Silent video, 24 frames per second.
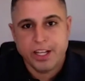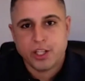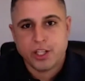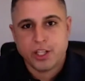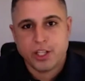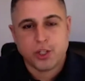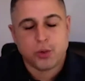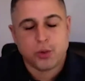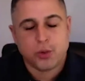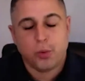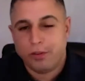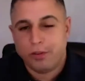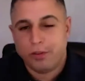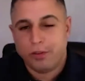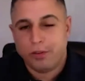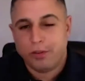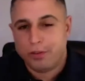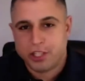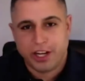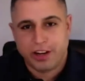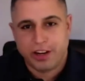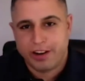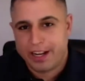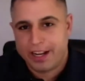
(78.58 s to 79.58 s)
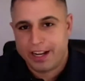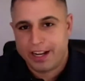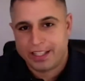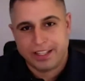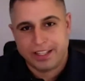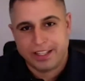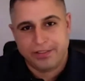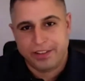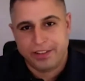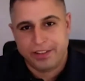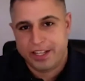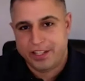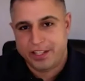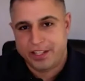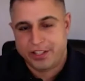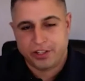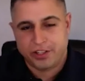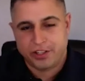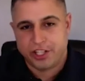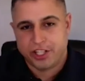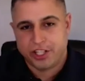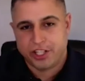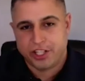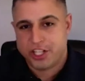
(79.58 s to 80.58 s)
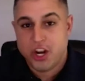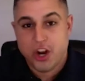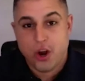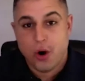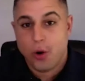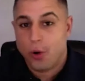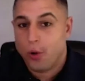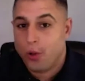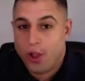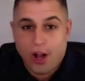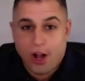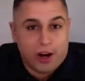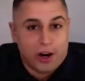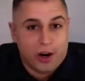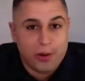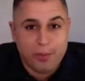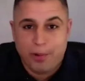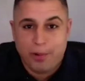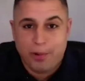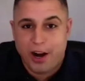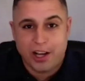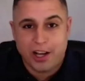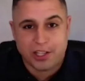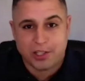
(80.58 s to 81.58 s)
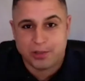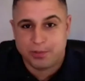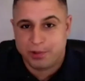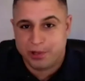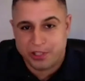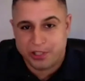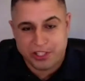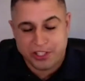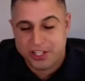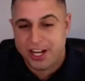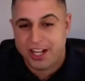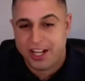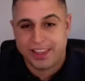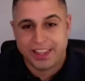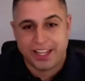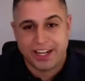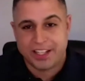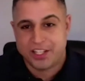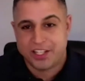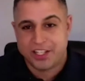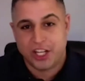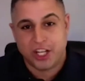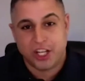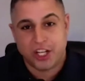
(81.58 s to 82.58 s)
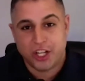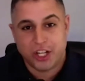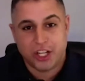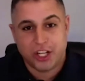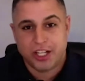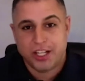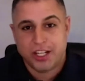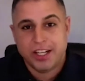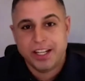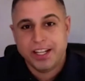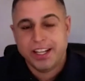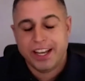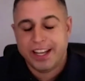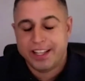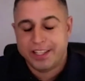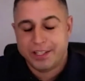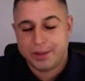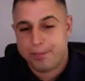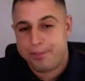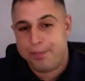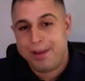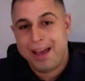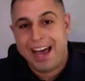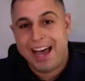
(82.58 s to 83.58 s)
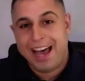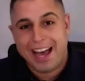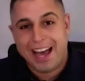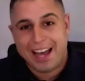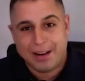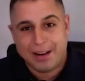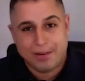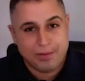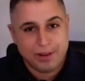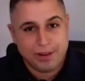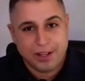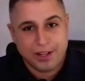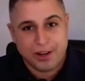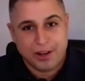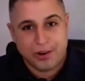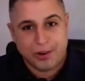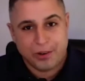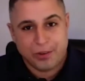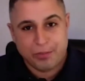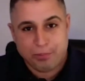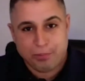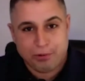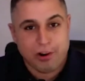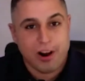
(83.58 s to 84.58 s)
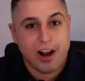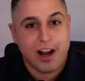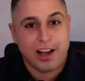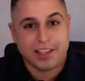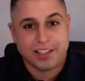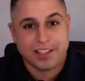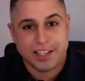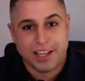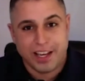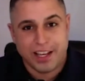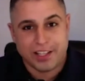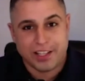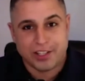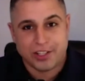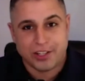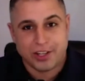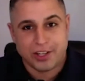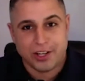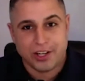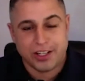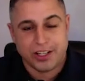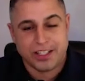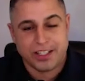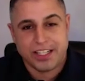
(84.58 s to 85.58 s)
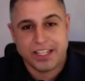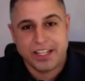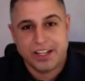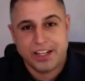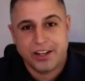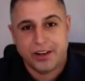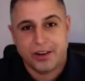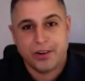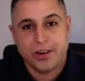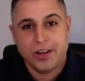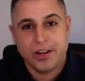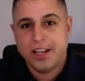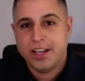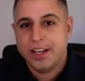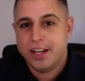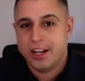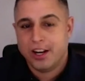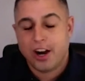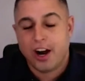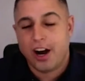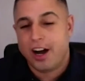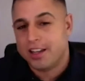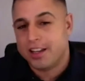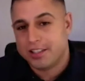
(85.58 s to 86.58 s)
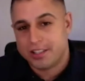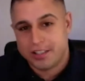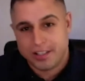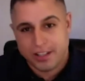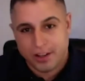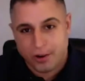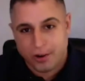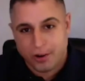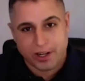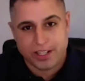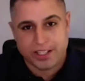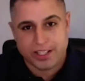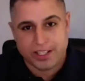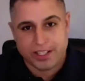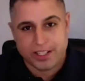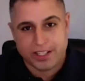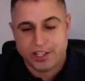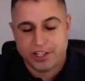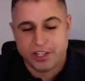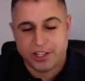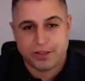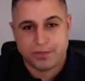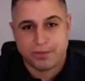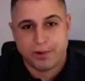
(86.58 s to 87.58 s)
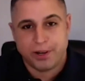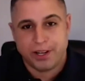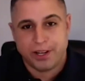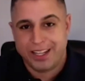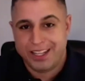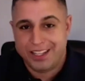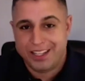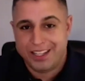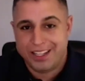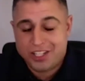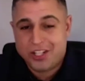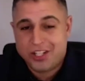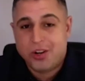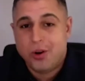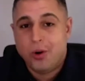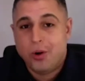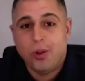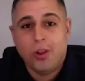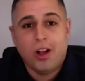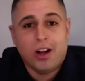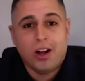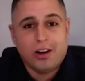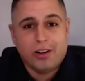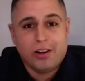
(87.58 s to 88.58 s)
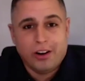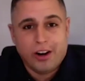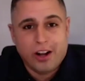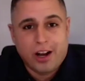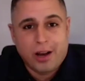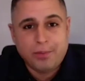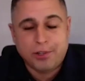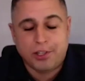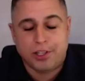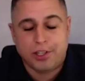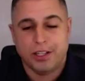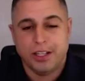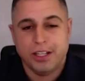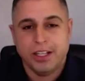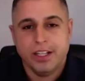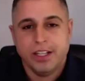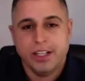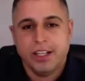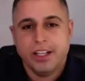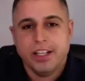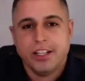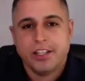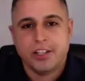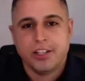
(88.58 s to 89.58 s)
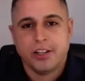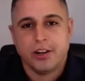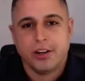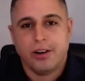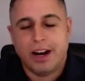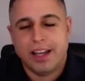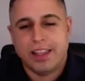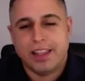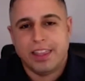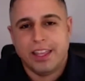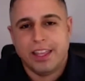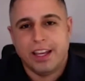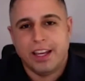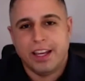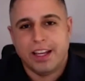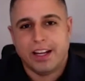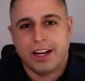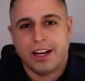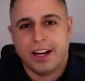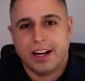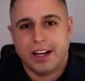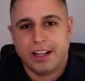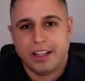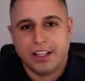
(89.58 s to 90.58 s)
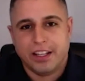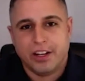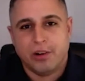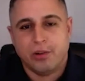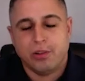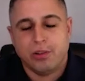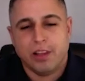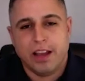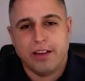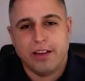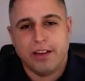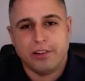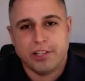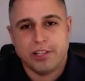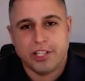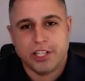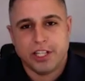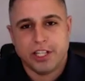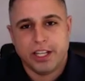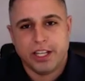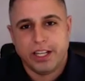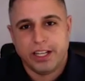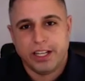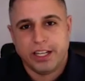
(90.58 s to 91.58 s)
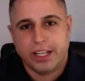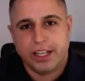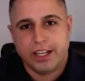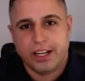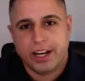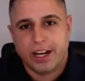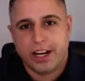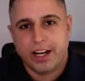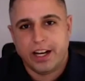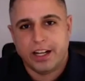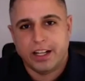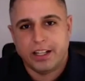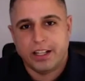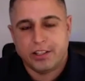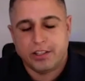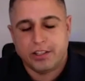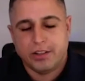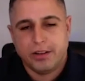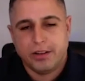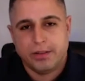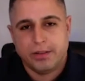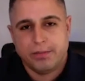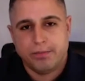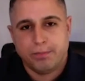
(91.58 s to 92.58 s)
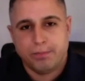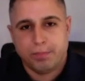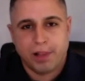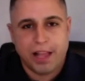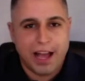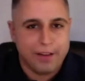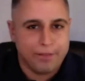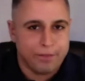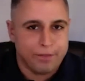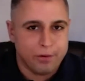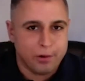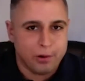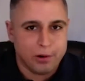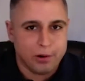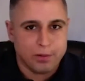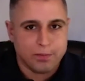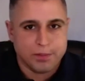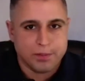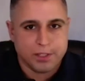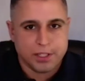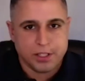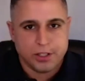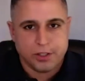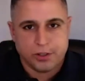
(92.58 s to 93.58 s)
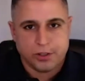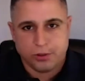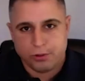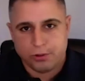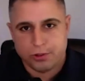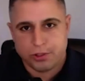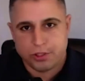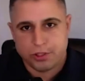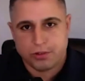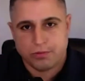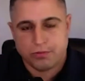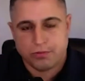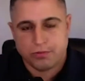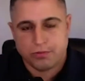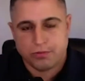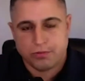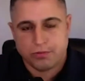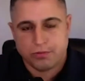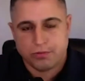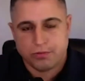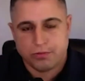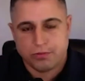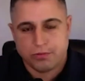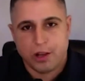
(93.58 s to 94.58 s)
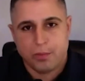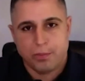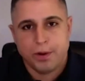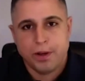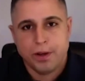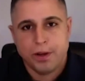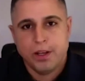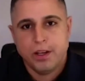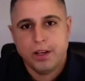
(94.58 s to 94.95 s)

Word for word: Swivel chair activities are just no longer possible. It's not that it's a good, it's a bad, you know, process or, you know, costs organizations money. It's just no longer an option. So I think, uh, you know, leveraging uh, platforms and tools to really help.